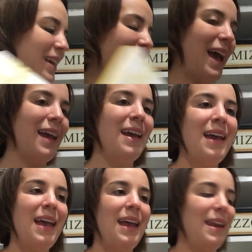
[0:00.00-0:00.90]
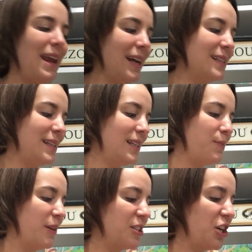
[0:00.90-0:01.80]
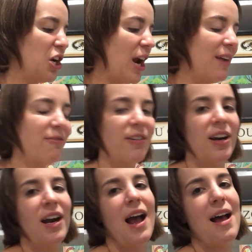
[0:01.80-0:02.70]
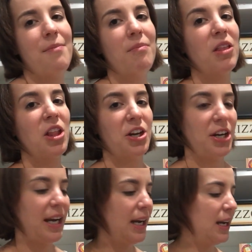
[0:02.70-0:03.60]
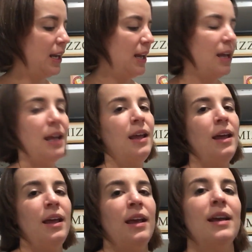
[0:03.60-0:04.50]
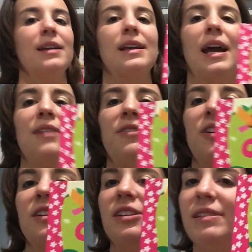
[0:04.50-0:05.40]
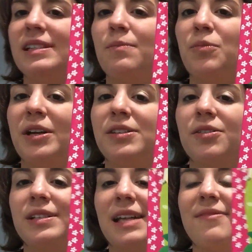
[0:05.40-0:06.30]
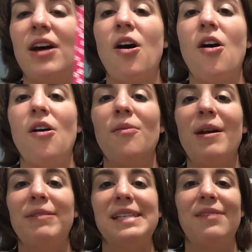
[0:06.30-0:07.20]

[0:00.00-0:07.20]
Okay, next, these books are great for learning. Kind of if you're doing some preschool stuff at home, I would